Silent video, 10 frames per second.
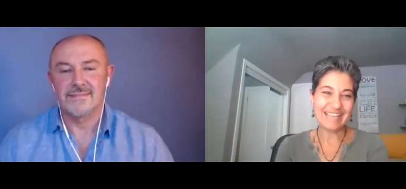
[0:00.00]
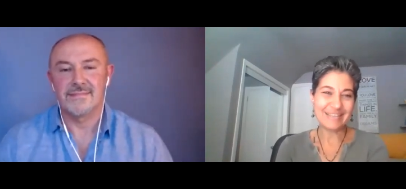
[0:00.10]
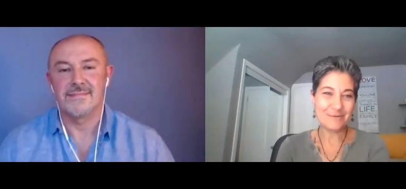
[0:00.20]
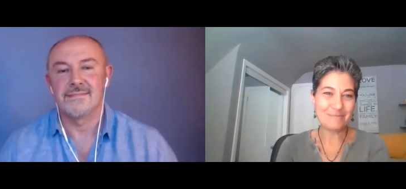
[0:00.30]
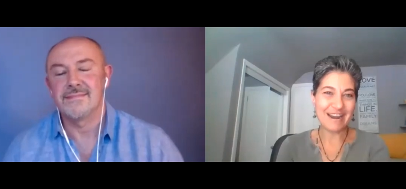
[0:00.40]

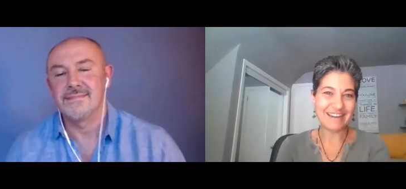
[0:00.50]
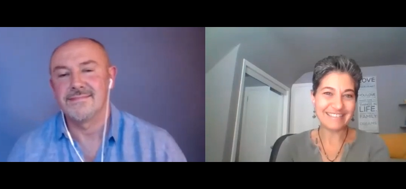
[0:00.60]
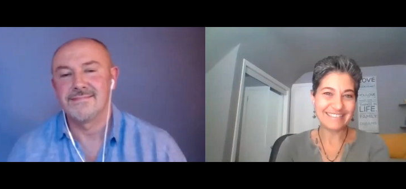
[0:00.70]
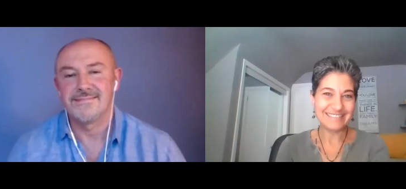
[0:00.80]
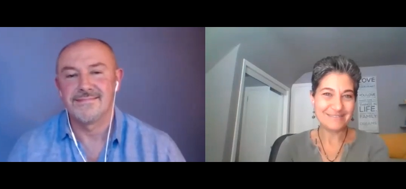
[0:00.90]
Speaker 1: Hello,
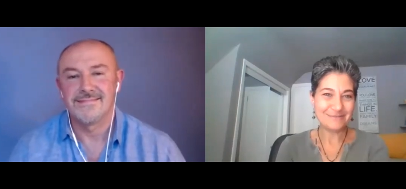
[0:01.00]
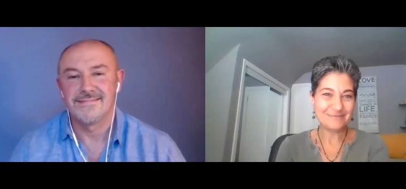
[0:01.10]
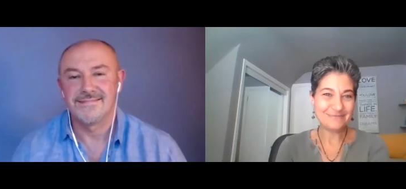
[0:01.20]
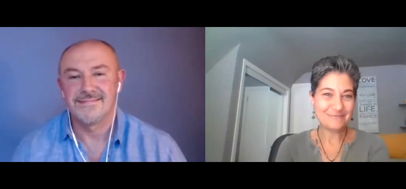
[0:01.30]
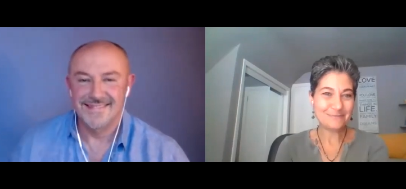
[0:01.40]
Marc.
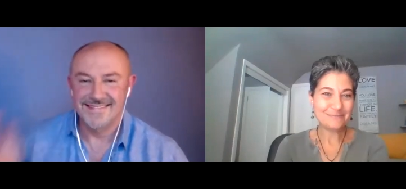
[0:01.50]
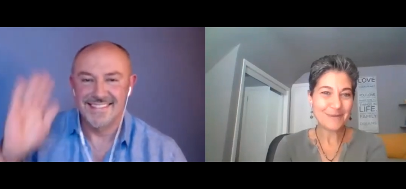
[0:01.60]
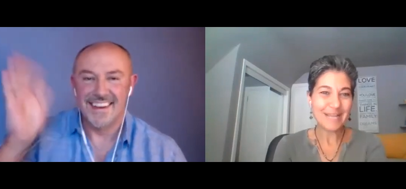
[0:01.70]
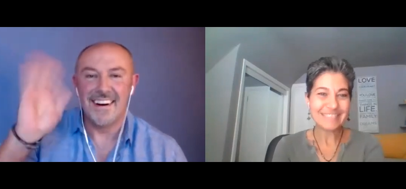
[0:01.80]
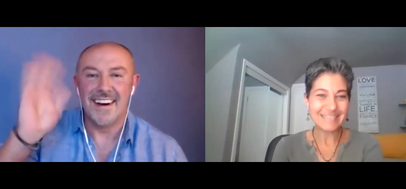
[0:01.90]

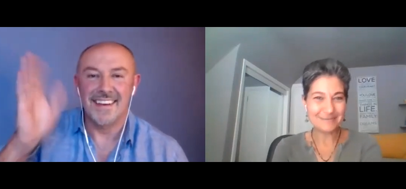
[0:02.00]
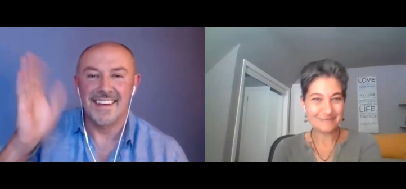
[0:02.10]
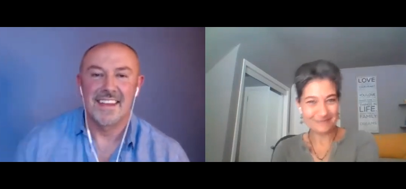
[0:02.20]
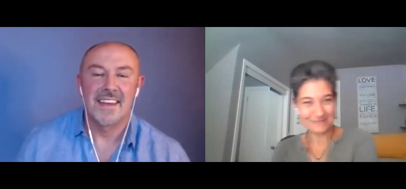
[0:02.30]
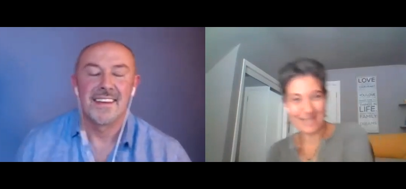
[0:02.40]
Hi.
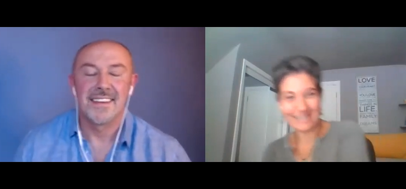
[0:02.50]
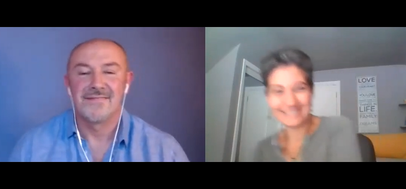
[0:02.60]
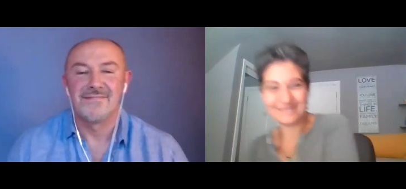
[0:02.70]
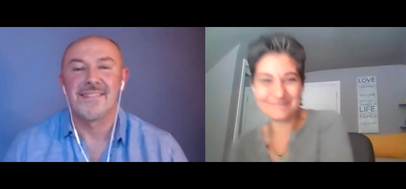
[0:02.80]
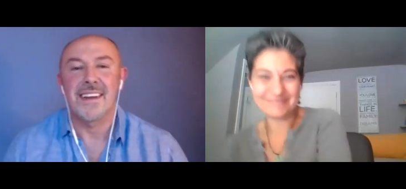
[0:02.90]
Welcome.
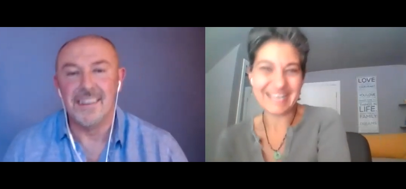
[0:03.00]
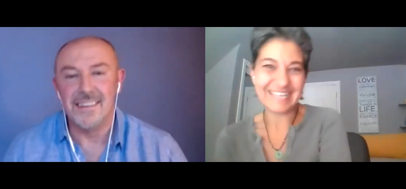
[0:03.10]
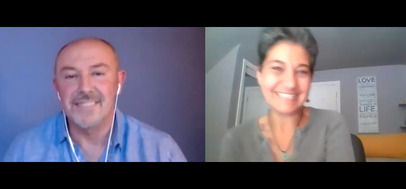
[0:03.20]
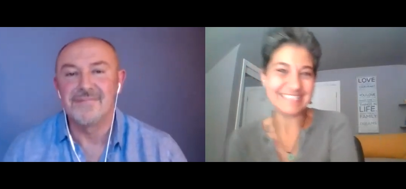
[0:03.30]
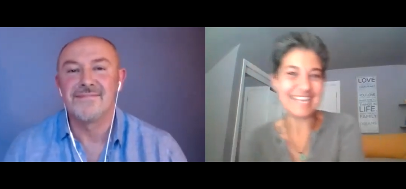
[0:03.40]
Welcome. Oh.
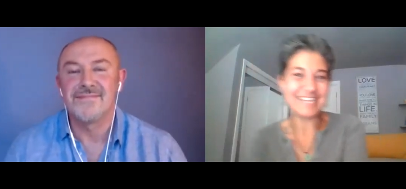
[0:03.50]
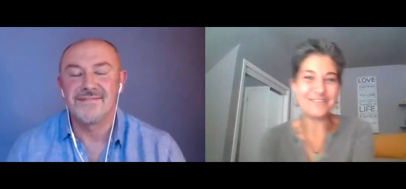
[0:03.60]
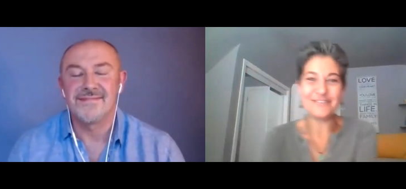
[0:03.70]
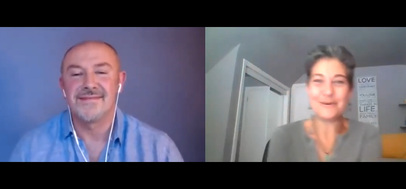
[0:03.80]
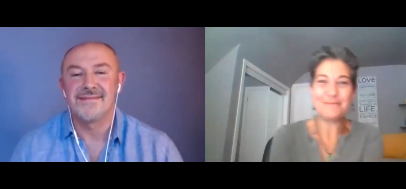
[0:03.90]
And
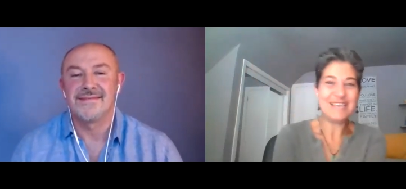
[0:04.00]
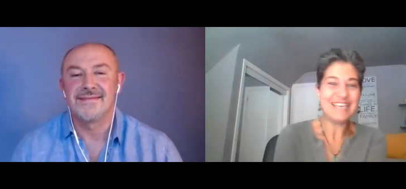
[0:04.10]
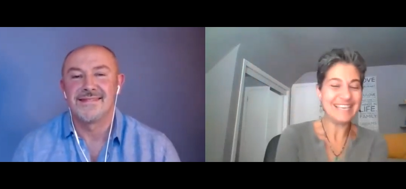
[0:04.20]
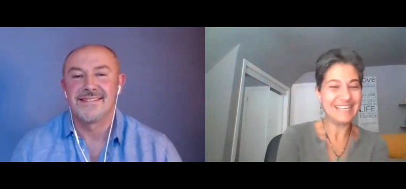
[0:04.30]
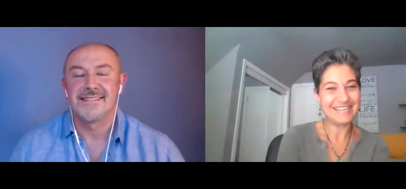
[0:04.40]
thank you for
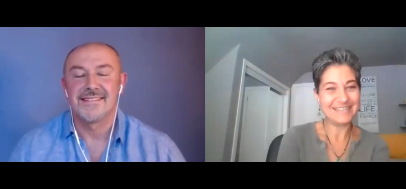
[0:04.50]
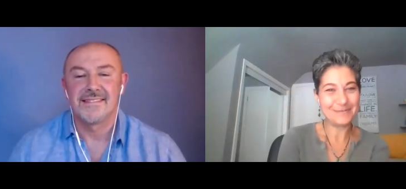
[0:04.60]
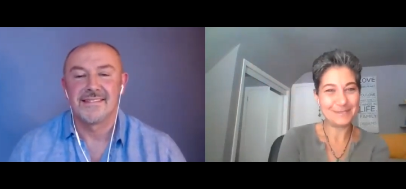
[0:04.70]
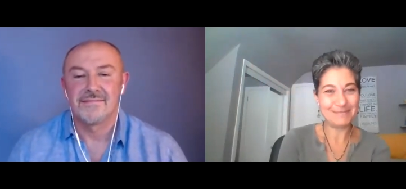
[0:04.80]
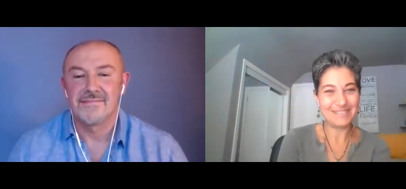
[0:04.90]
being
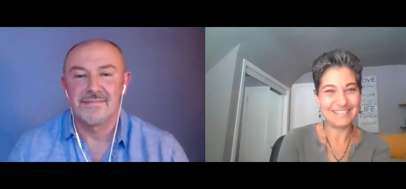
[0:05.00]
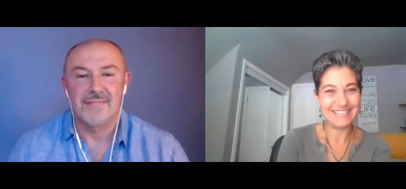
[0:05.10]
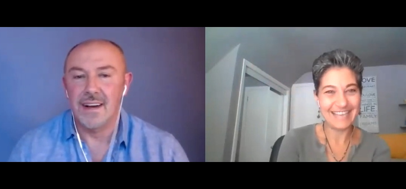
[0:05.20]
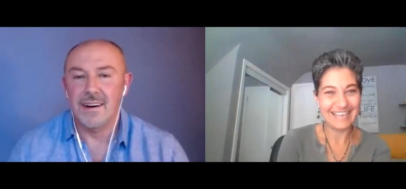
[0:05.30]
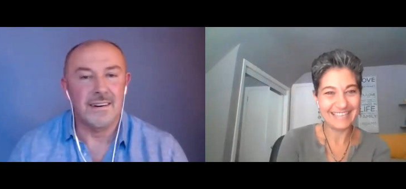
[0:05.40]
here with me
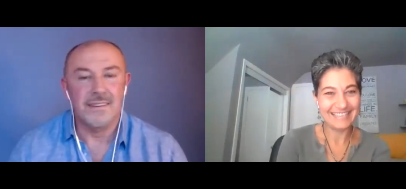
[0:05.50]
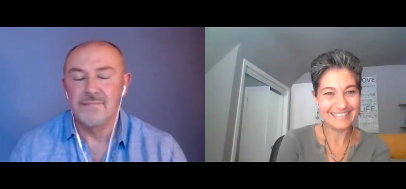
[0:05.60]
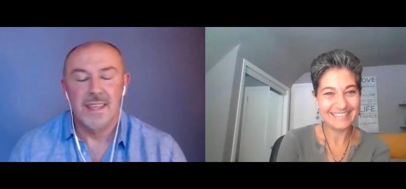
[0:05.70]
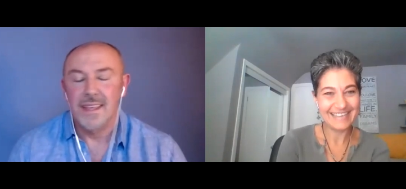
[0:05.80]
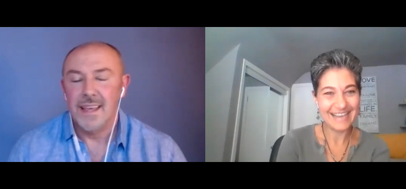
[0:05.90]
oh, today. Oh,
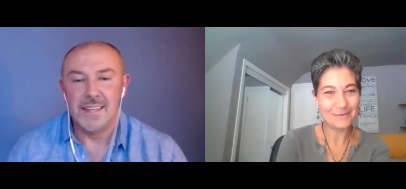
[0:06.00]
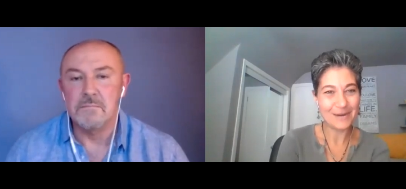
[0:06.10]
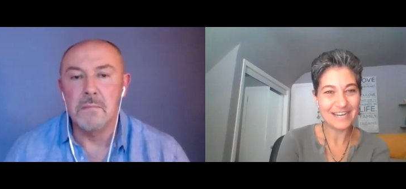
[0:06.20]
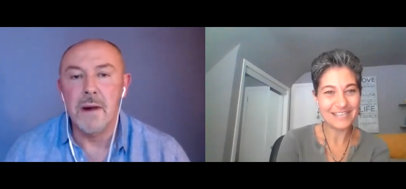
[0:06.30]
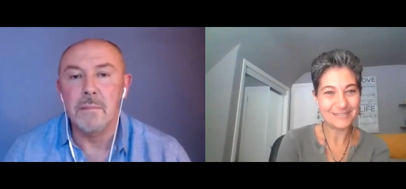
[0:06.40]
Speaker 2: it's
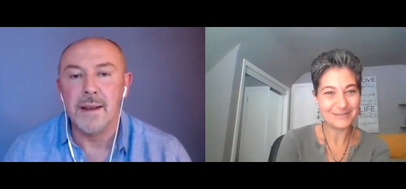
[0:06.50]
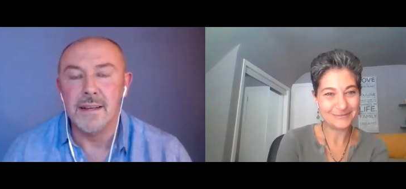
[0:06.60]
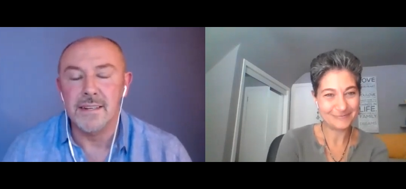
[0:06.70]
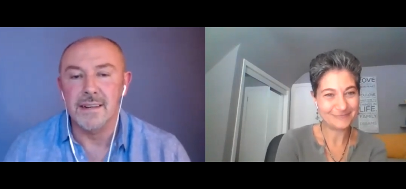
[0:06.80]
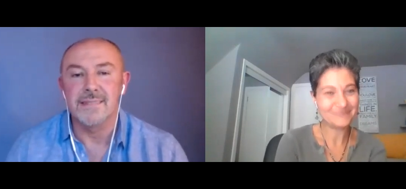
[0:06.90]
How my
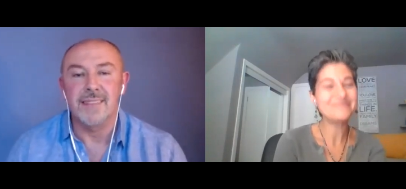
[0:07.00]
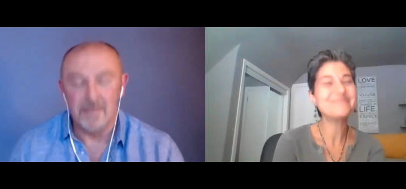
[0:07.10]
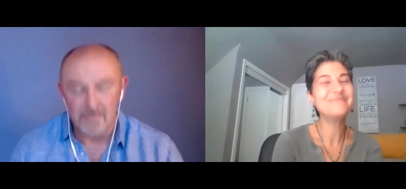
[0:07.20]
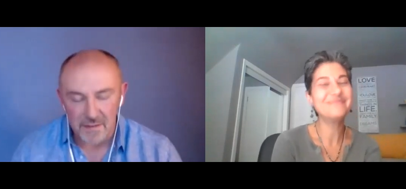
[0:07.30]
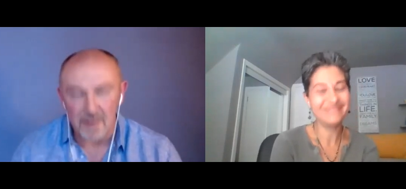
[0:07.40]
pleasure.
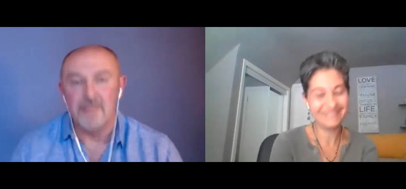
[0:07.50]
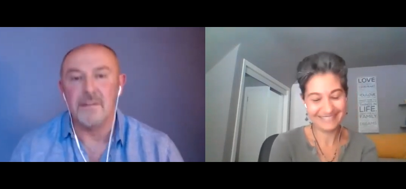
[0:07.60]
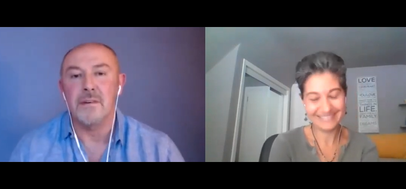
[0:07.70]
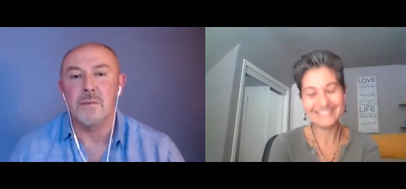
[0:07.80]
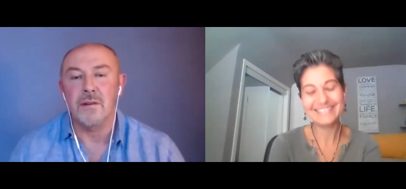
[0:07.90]
I'm very,
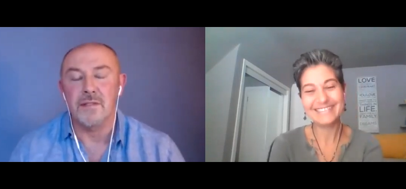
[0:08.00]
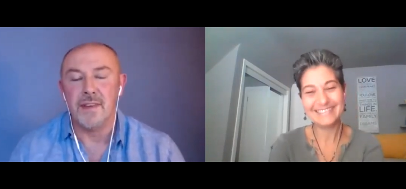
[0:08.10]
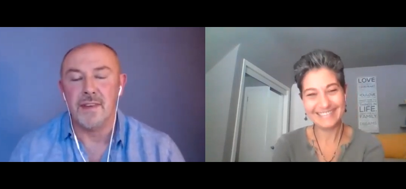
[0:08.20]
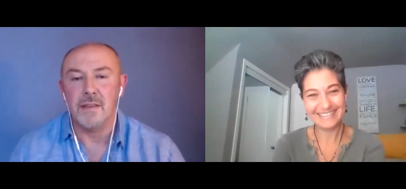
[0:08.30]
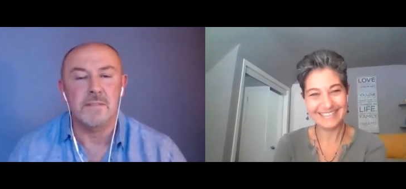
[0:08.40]
very well.
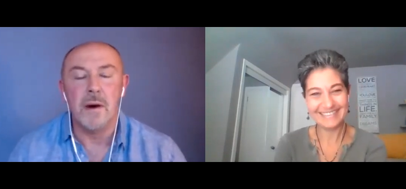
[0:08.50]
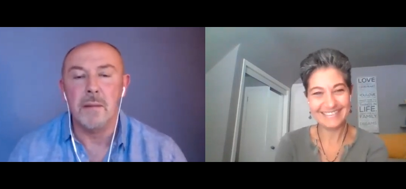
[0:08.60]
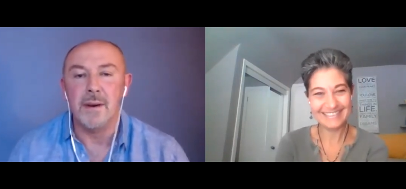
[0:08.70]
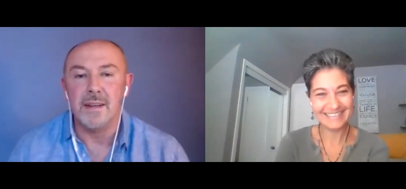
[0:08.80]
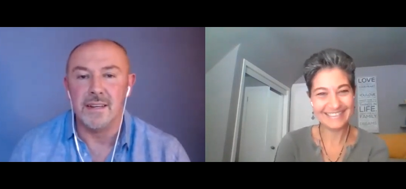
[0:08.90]
Thank you. It's my
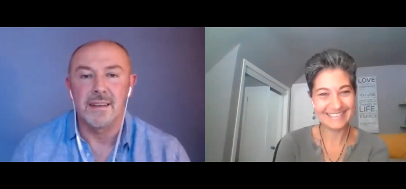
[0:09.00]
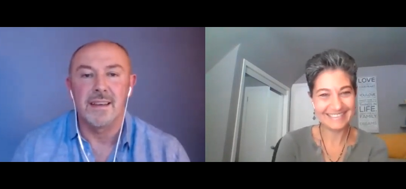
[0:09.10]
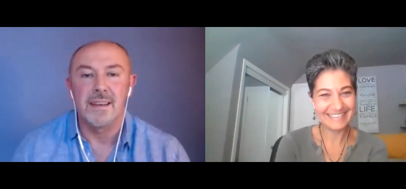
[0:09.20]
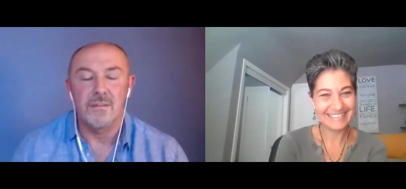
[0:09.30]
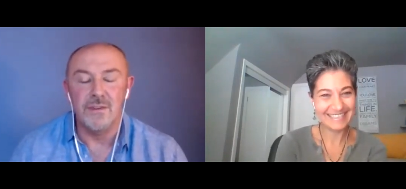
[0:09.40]
pleasure
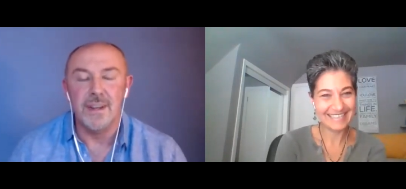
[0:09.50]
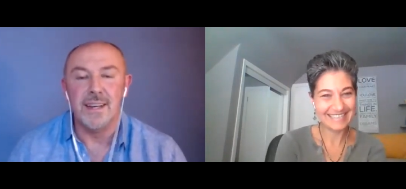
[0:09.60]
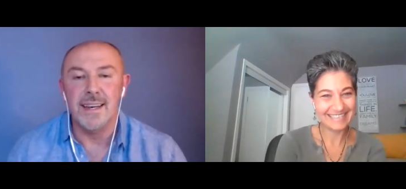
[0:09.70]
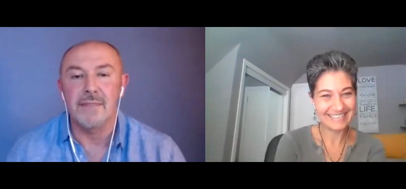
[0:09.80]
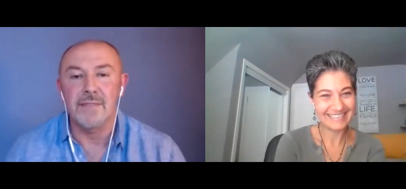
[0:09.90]

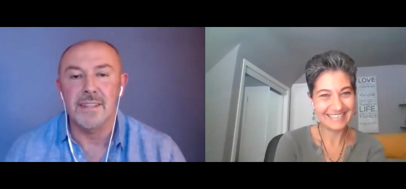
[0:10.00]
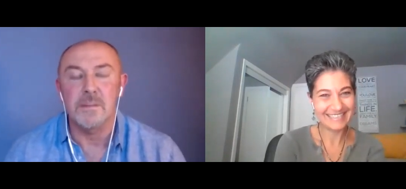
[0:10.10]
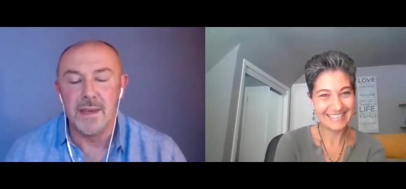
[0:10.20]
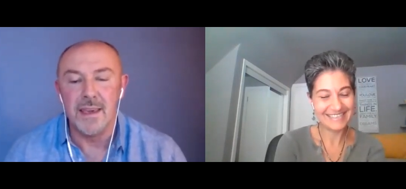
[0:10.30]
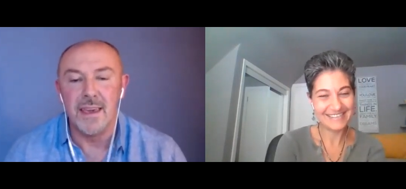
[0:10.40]
really lovely to
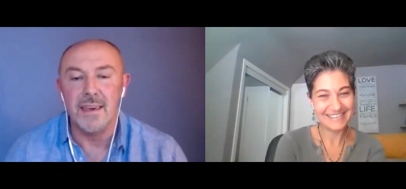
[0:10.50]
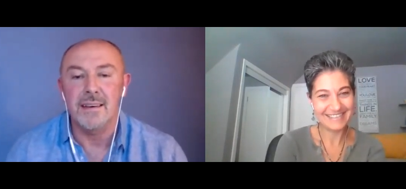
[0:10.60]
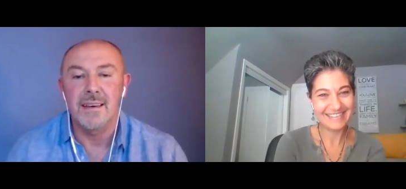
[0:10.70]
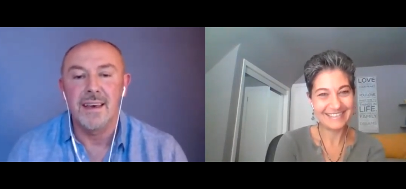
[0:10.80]
be here